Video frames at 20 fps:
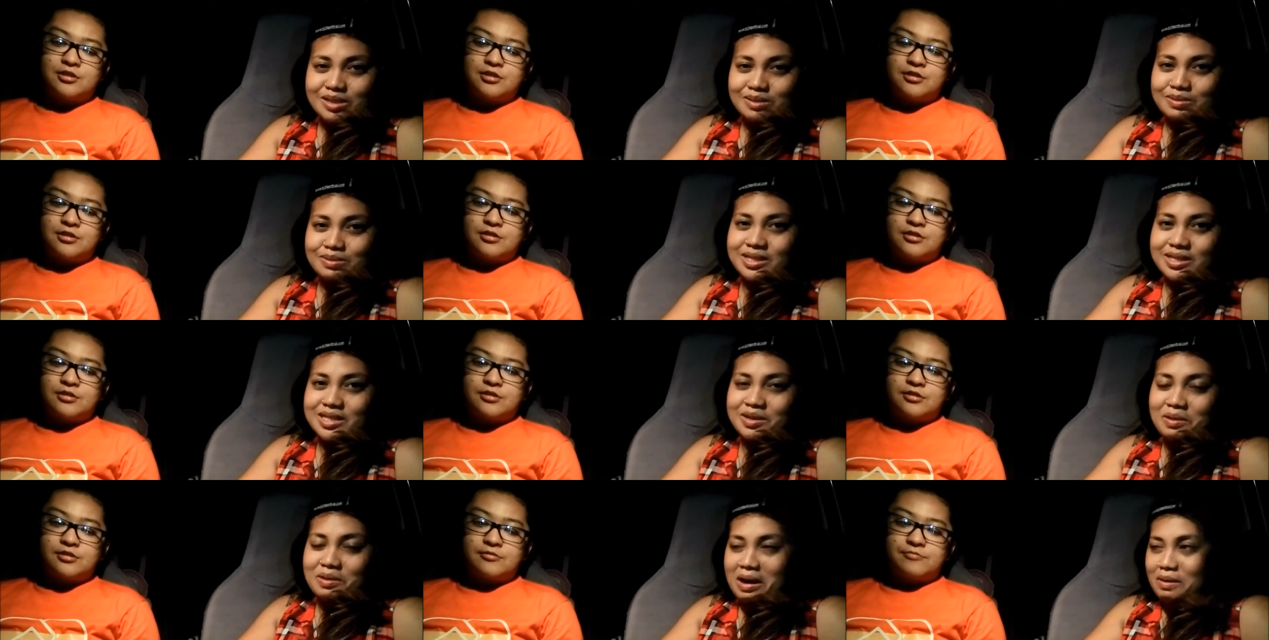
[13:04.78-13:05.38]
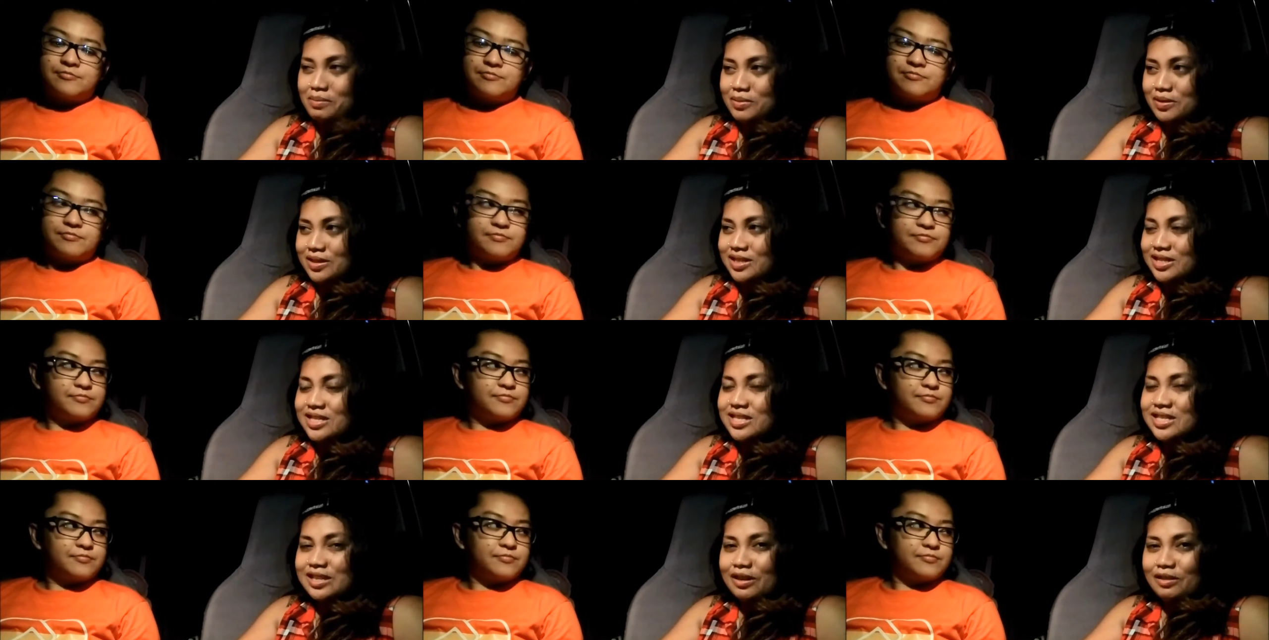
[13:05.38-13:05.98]

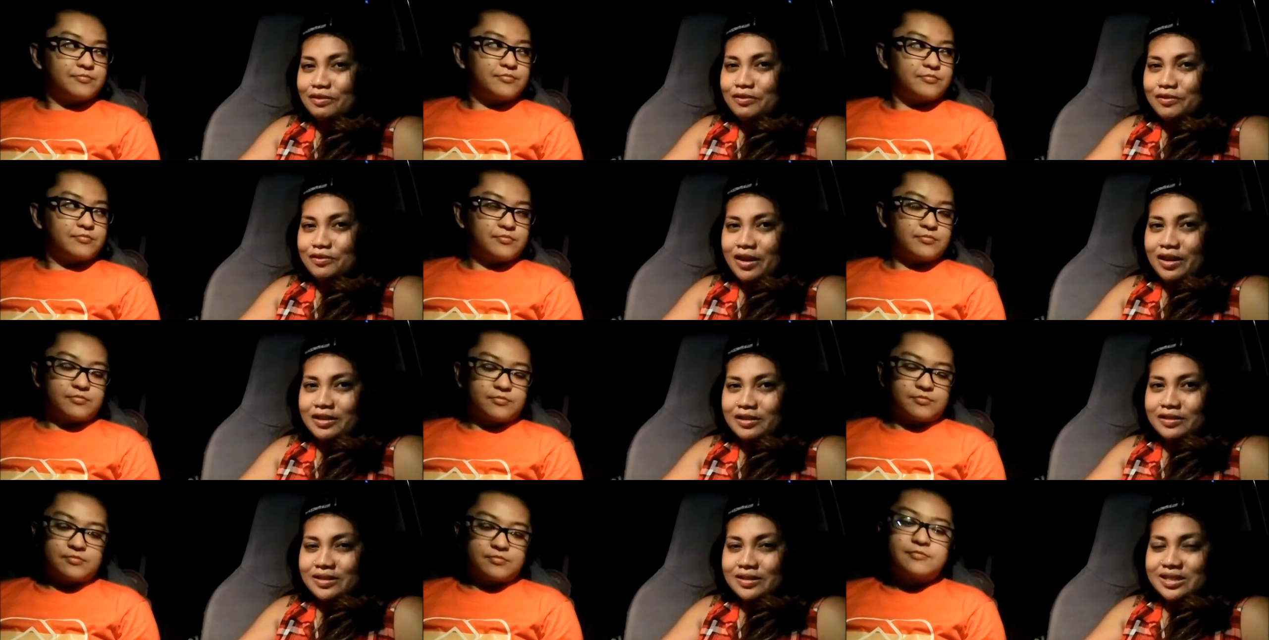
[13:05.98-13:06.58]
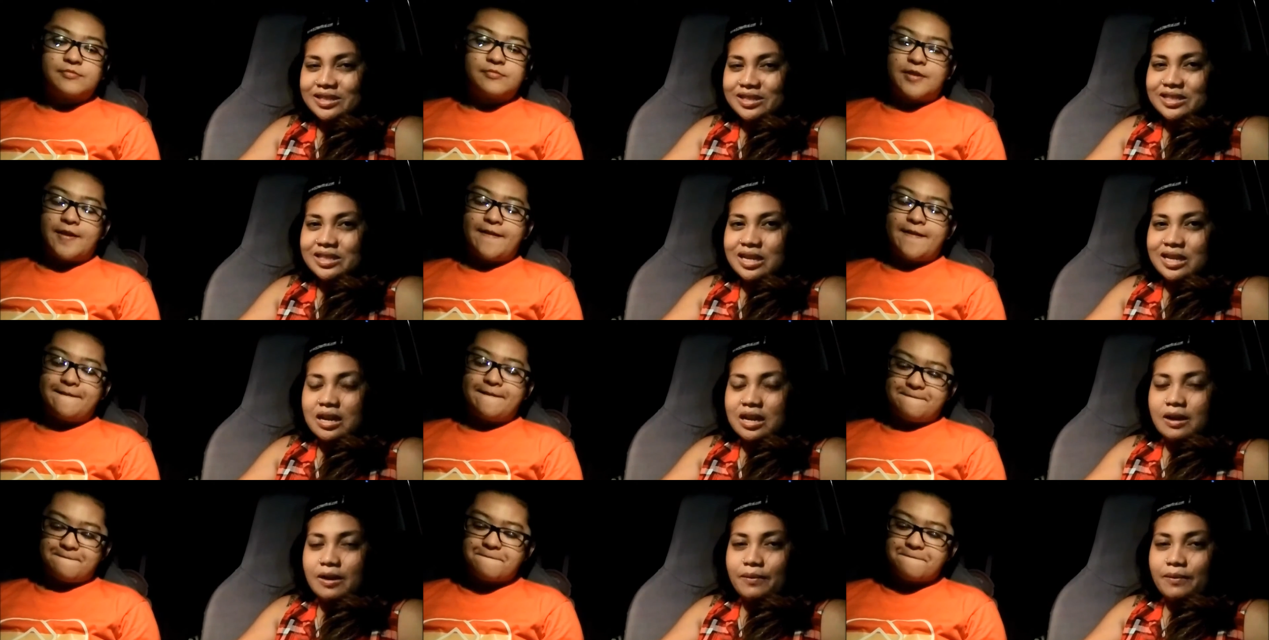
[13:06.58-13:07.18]
Speaker 1: subscribers, our followers,
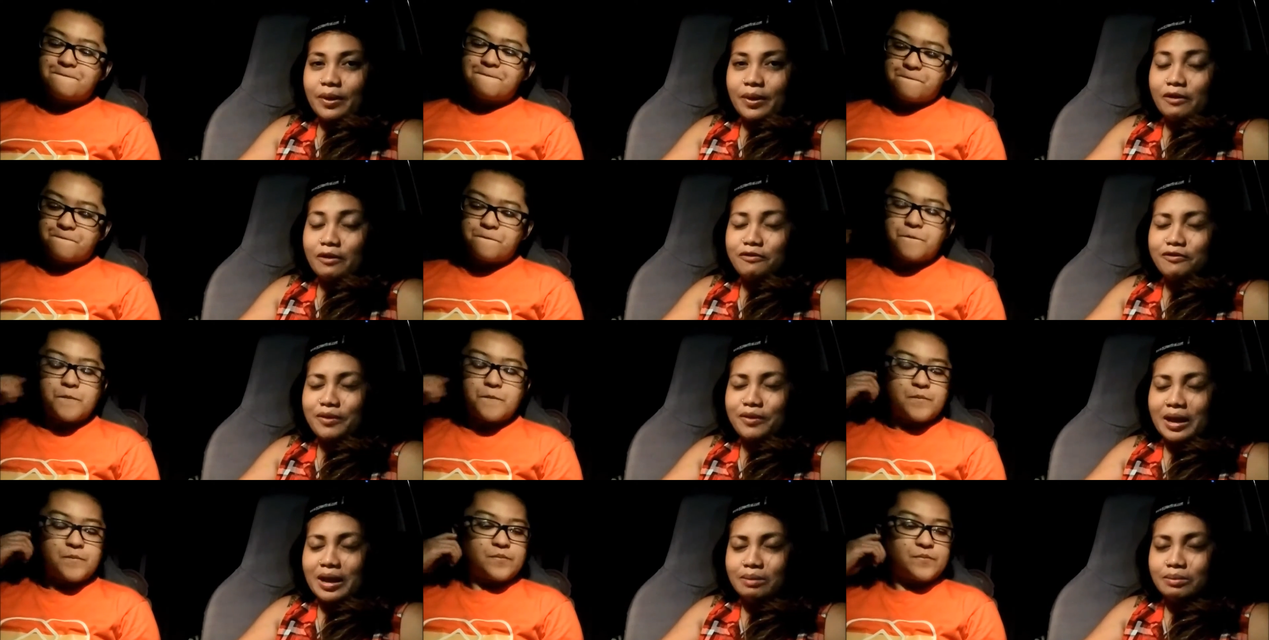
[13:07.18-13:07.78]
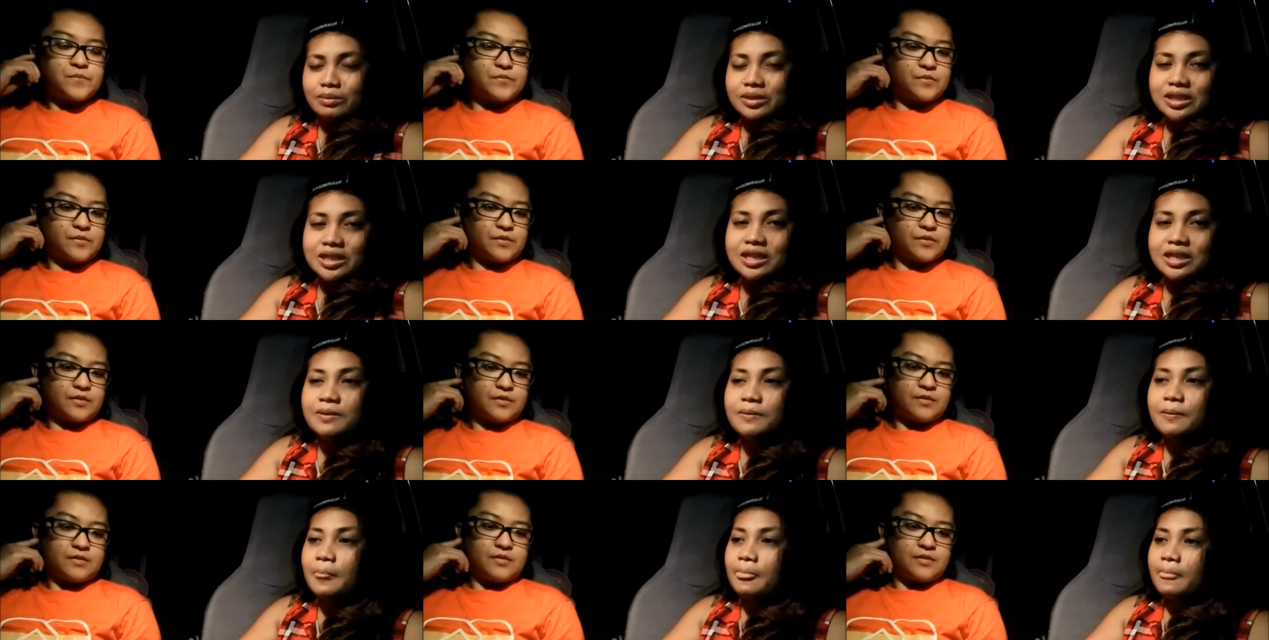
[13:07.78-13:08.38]
yeah. our
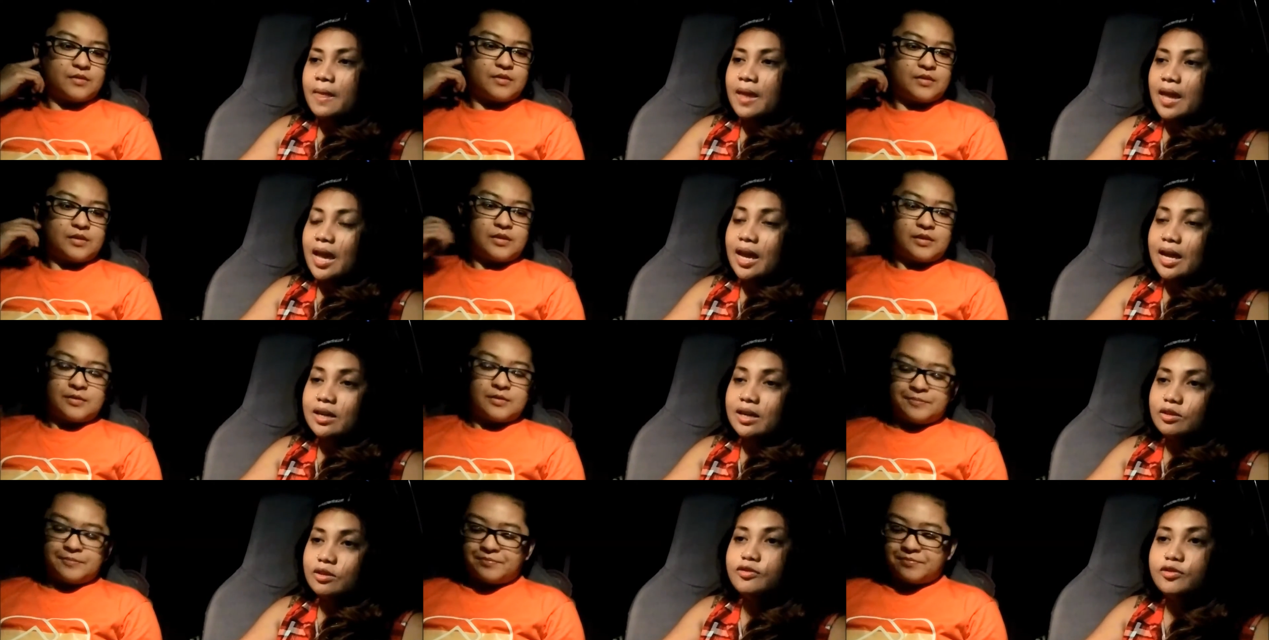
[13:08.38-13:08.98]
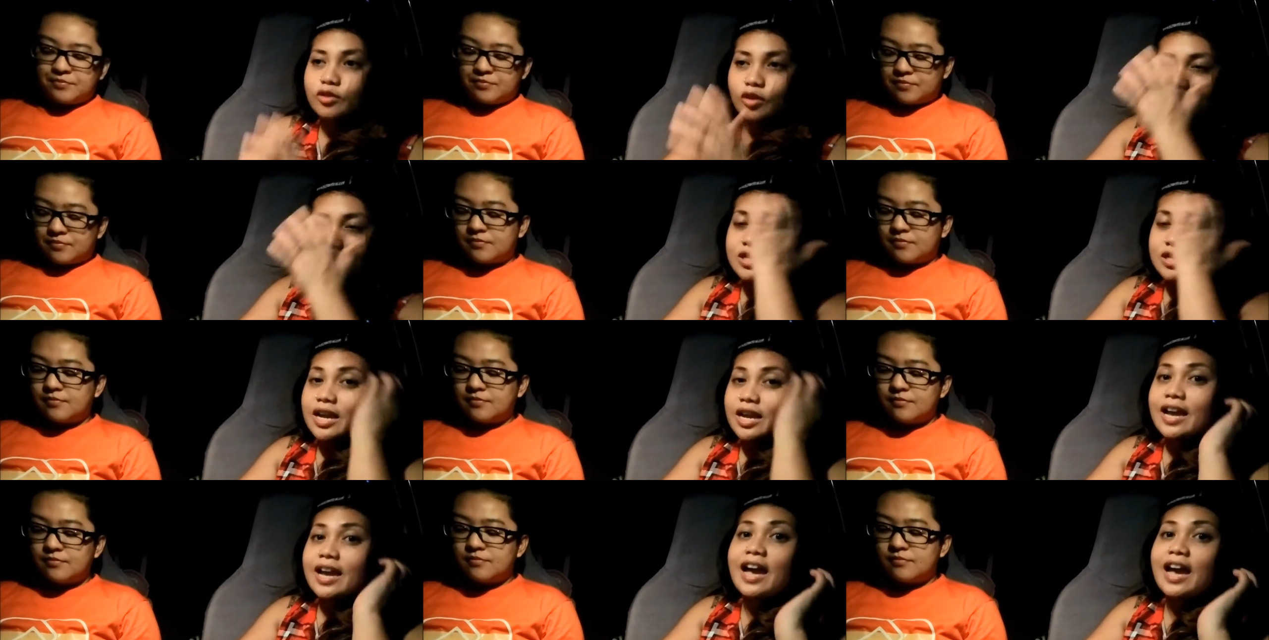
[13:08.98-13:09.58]
family. And of course,
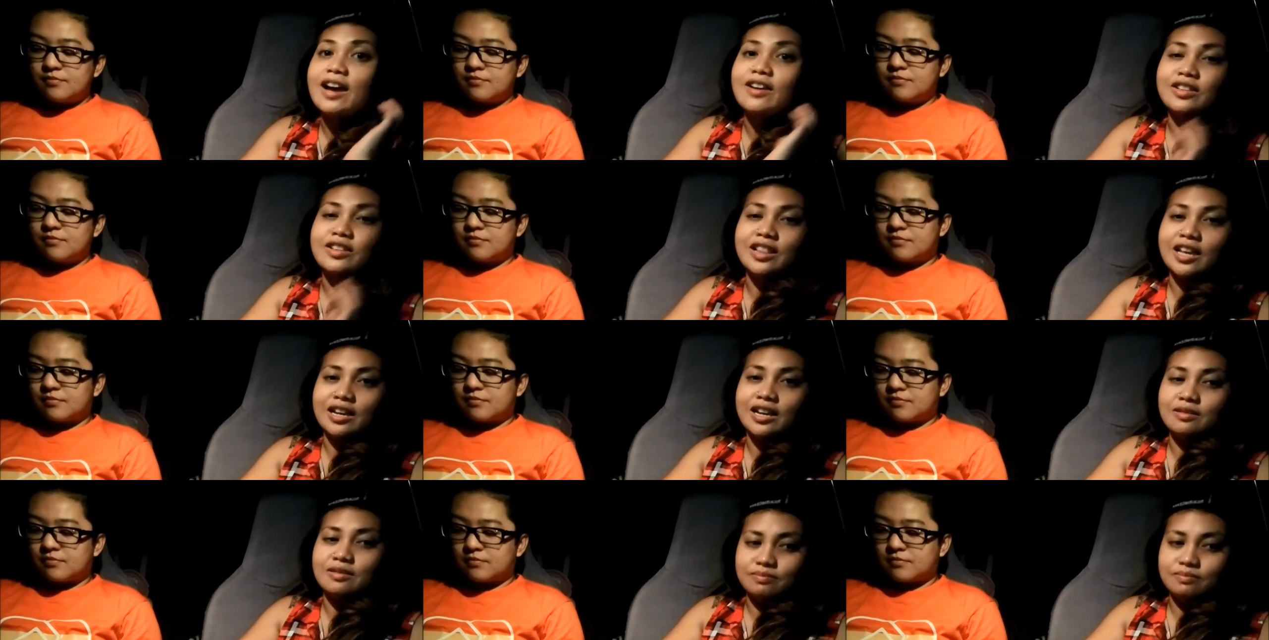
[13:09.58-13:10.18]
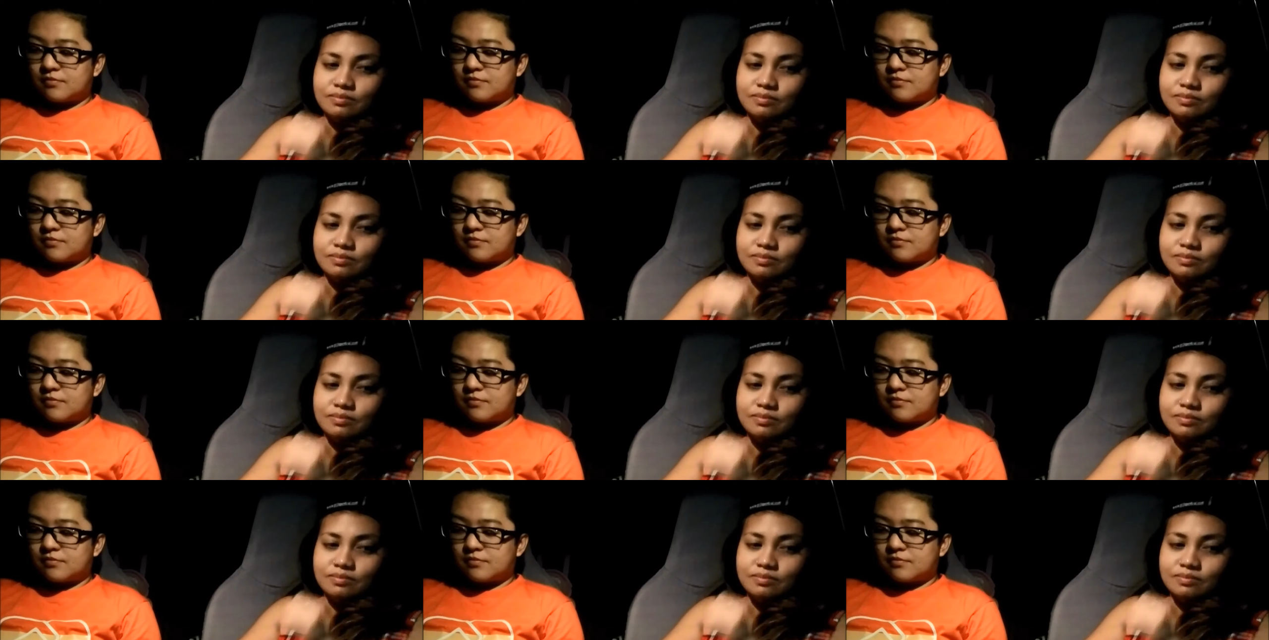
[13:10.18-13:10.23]
I have like